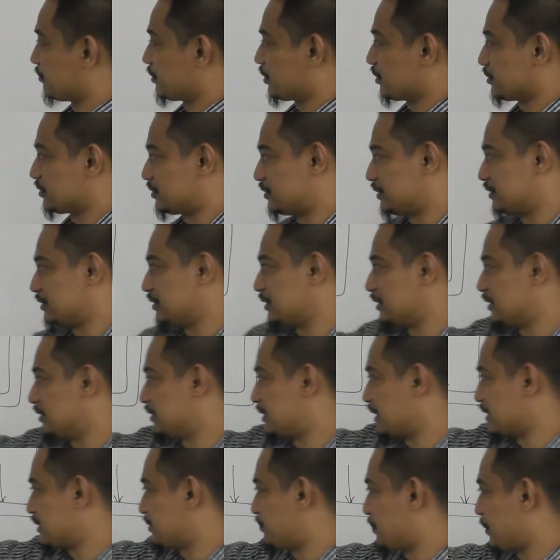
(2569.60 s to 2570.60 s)
because
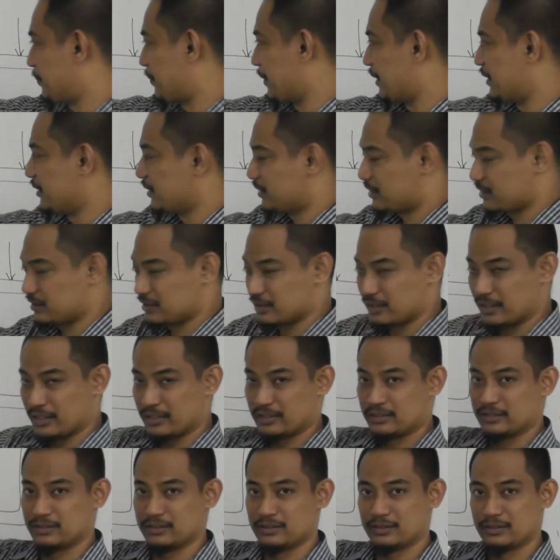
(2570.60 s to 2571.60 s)
that's perpendicular
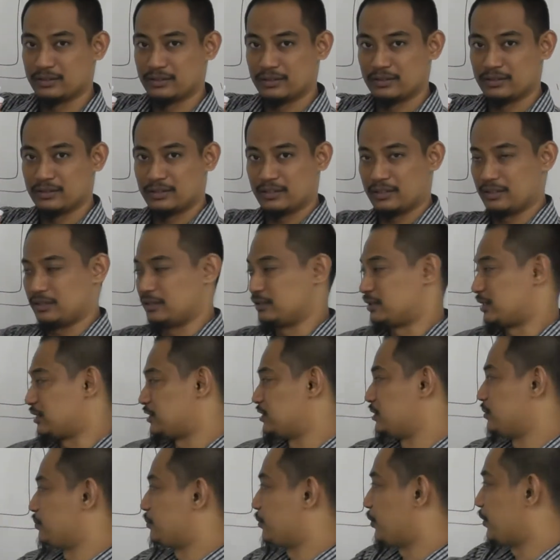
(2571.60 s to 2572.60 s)
at the
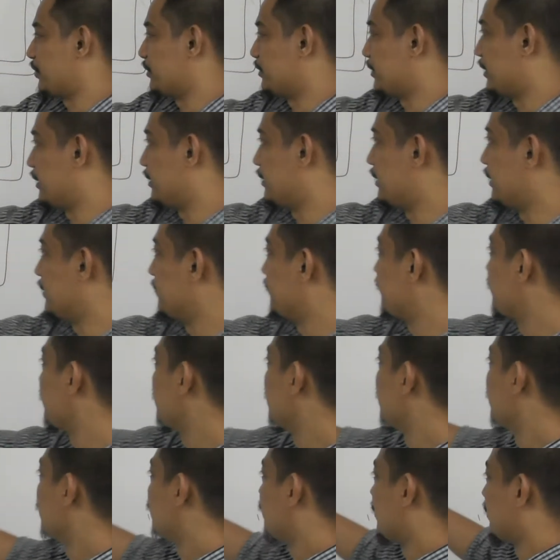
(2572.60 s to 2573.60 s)
touching point there, right?
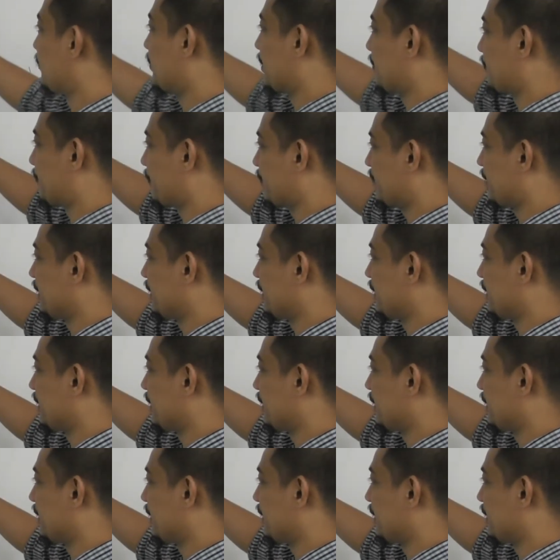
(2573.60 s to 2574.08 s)
What about point